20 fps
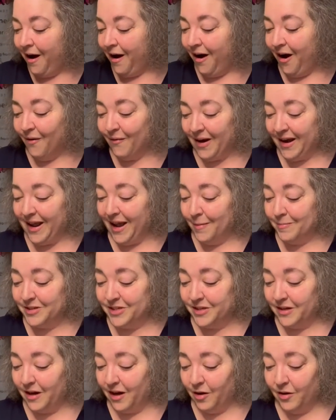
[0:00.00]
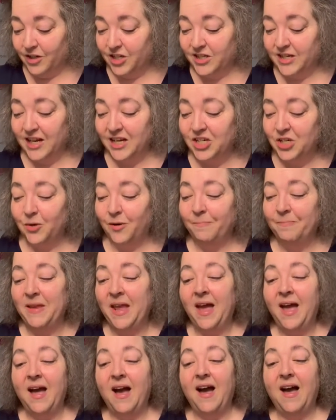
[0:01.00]
All right, I'm just, I'll just get into it.
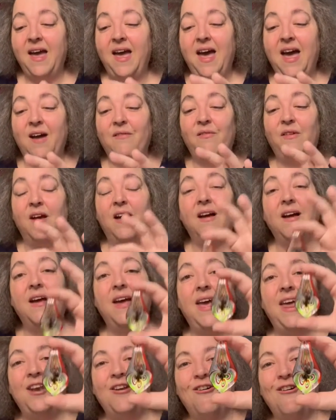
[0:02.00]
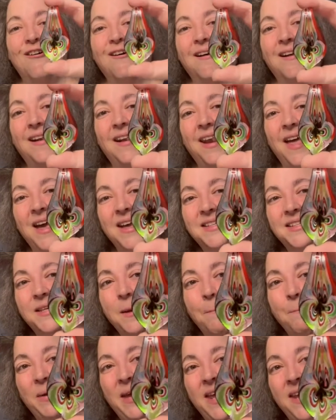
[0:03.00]
I have an art glass
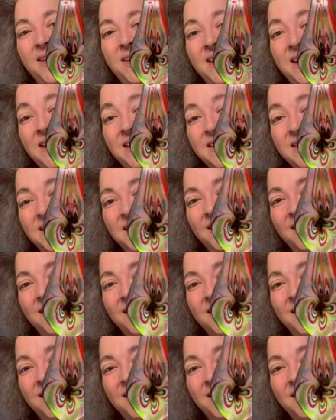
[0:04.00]
pendant.